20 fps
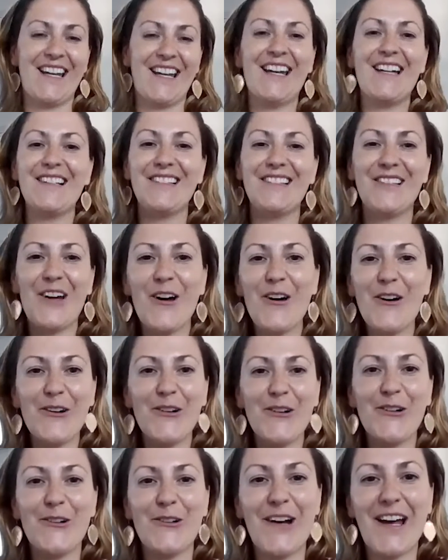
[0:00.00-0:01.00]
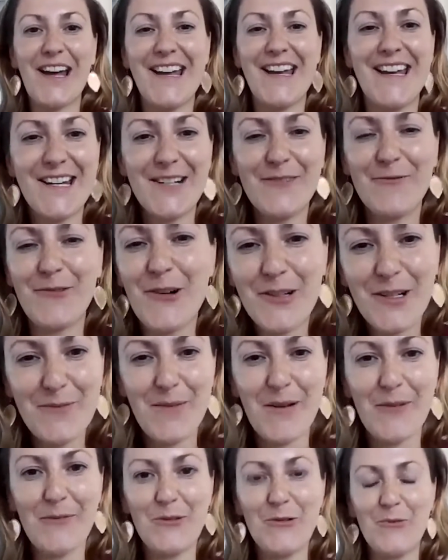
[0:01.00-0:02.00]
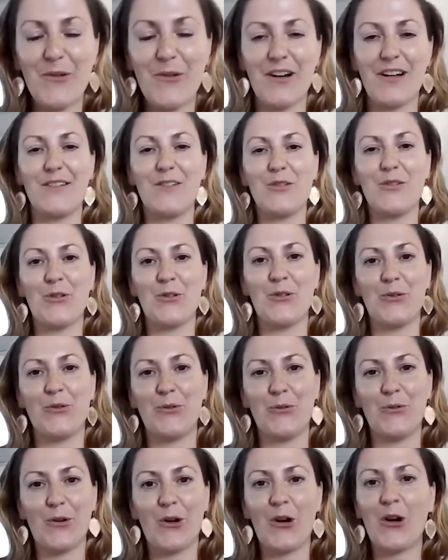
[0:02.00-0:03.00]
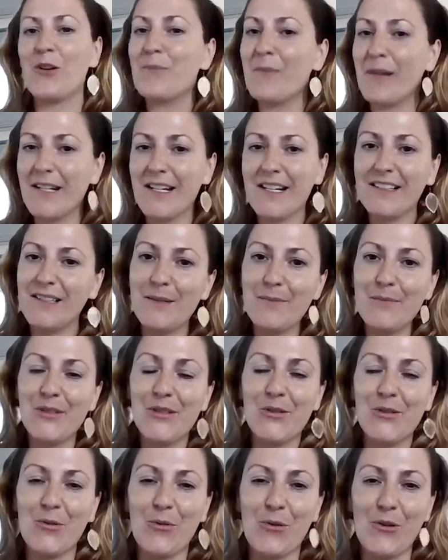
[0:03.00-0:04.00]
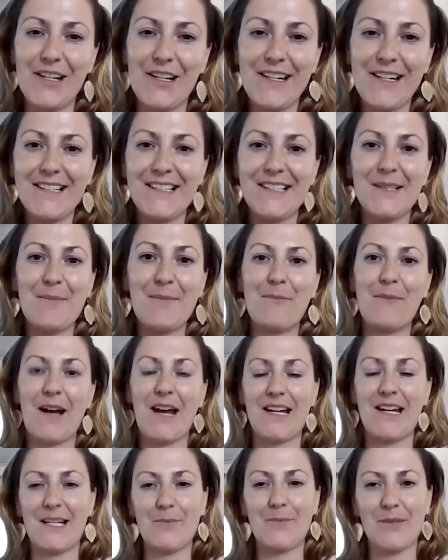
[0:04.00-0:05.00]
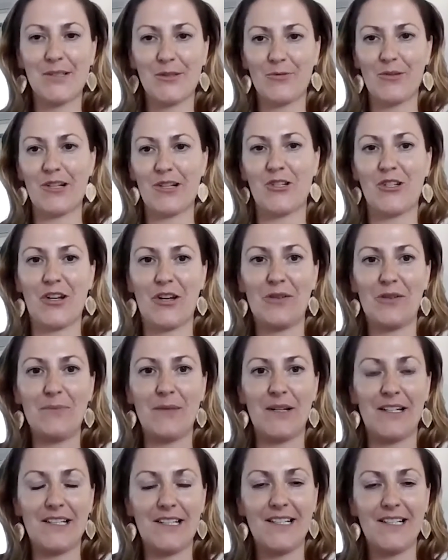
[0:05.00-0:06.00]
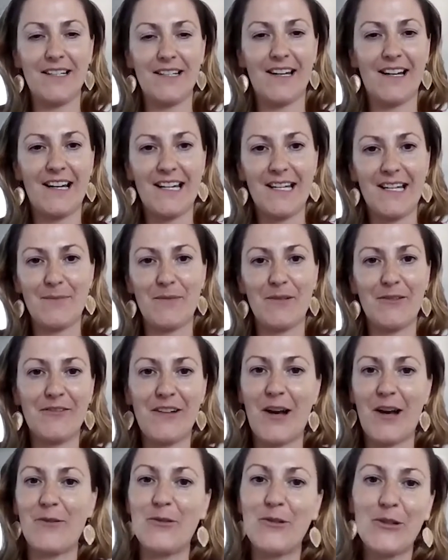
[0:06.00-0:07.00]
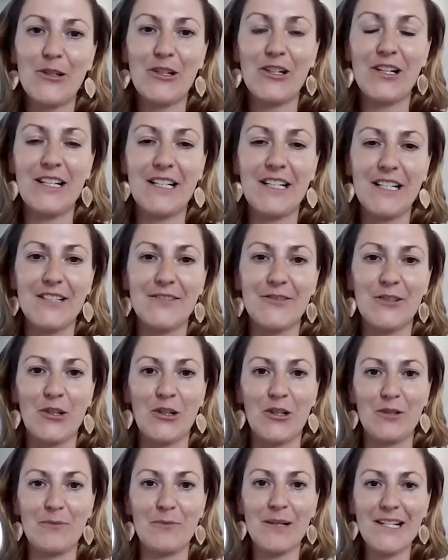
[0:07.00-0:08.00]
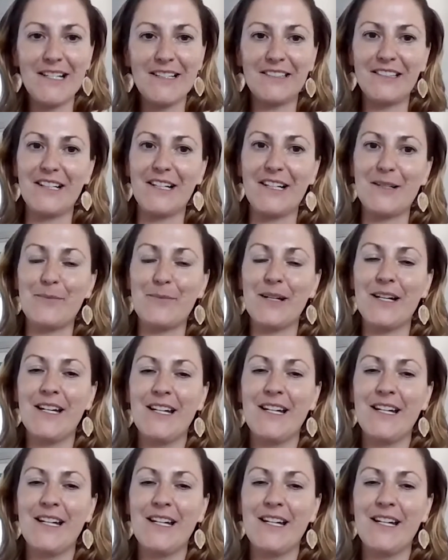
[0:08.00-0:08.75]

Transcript: Hello and welcome everyone to Her Money Club Stories. My name is Raechelle Minney. I am the founder of Her Money Club.